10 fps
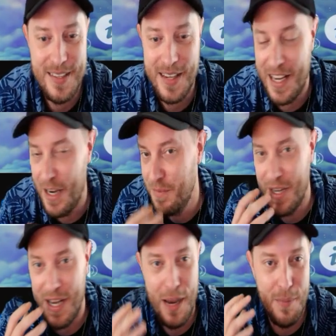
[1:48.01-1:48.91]

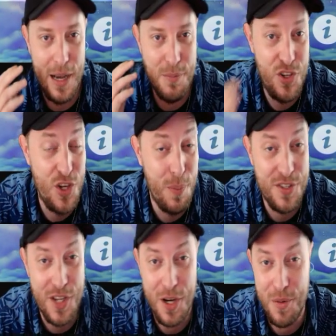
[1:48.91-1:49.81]
I'm super
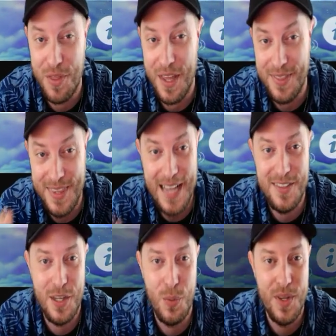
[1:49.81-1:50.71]
stoked with that. That's
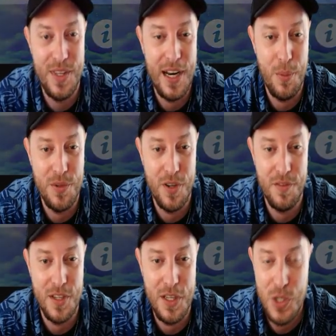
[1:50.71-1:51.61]
the win that I was
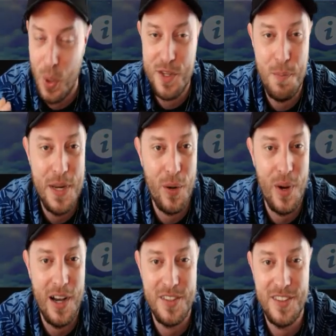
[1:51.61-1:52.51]
after. Yo, it's been a
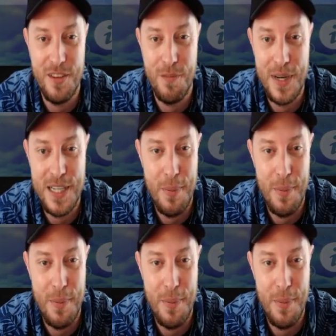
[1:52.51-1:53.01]
while since I've picked up a